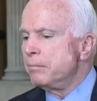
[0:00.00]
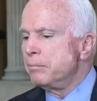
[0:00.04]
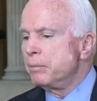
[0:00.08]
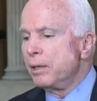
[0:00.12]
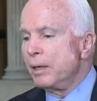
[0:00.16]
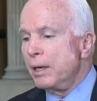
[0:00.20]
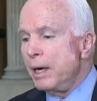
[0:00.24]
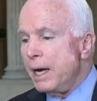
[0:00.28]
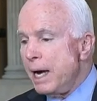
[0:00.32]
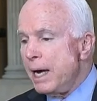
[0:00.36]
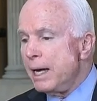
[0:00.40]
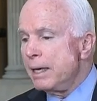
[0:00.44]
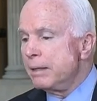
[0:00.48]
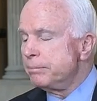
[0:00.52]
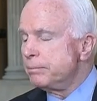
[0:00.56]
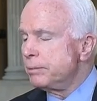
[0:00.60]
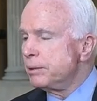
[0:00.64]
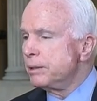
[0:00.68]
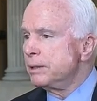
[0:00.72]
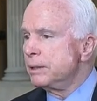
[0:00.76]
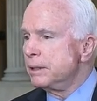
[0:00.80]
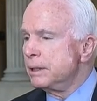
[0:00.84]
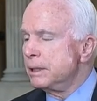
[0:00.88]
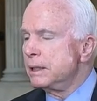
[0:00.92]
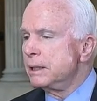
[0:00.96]

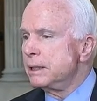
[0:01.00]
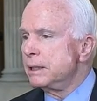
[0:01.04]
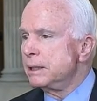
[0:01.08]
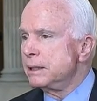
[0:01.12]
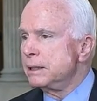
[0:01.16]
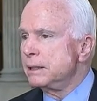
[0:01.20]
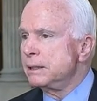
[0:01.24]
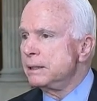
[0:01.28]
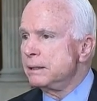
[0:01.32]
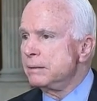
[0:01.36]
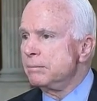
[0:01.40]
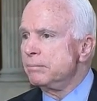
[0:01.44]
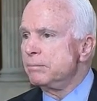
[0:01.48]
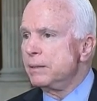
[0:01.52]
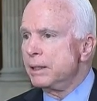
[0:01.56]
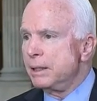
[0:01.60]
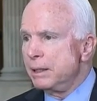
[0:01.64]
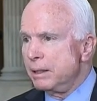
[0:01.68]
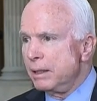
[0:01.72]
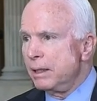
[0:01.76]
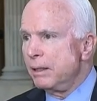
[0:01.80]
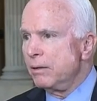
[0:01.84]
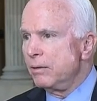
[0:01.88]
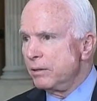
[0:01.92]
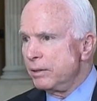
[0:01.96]
perhaps, and
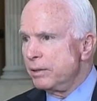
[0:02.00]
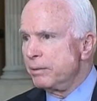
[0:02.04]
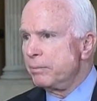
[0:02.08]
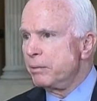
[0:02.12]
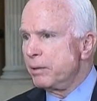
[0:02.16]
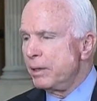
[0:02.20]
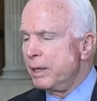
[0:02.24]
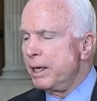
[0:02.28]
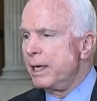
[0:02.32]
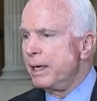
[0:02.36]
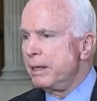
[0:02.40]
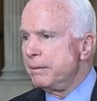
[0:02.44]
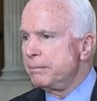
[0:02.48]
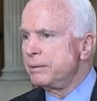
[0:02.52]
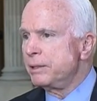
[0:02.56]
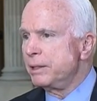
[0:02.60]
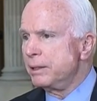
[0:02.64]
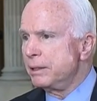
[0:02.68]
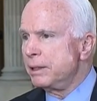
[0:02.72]
not only perhaps,